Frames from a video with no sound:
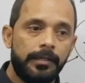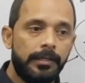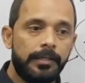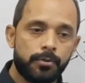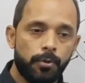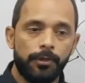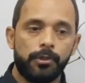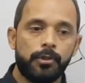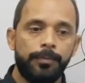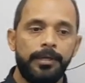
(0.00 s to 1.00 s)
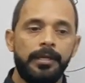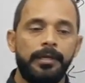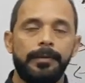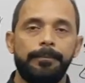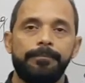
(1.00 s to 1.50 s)
is going to
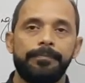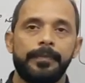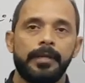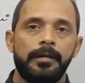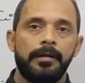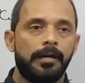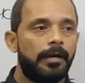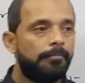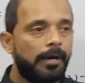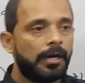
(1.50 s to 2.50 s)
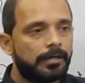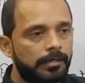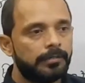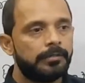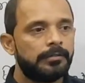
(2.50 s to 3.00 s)
be a
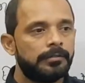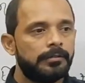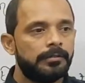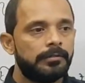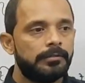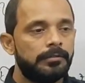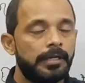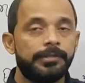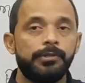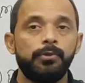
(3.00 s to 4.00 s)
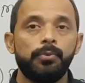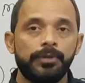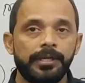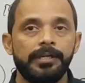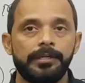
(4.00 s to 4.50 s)
mark that you
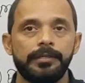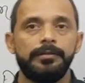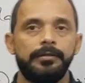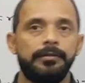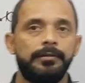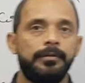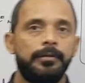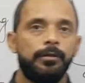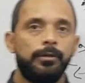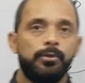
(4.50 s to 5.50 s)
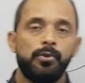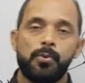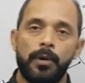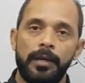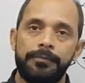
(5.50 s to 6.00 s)
need to
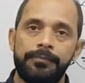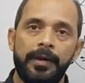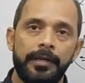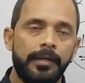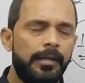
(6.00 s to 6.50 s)
qualify,